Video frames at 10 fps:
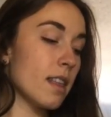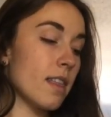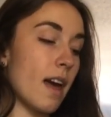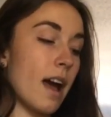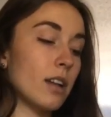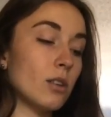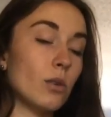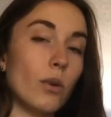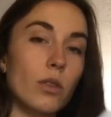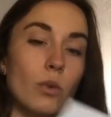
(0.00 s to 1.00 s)
that
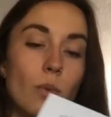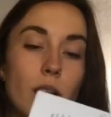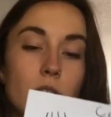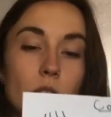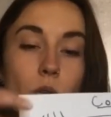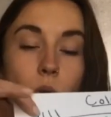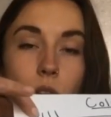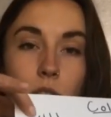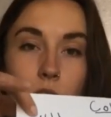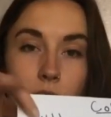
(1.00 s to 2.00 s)
northwest
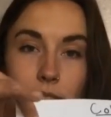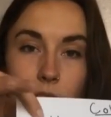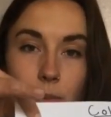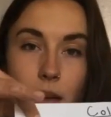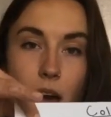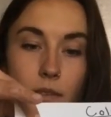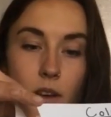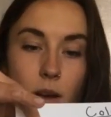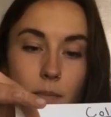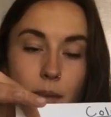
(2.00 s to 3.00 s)
corner, just like we have in
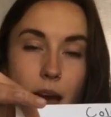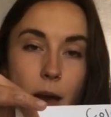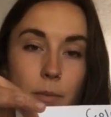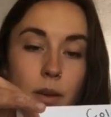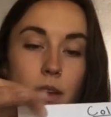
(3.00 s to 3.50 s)
our map.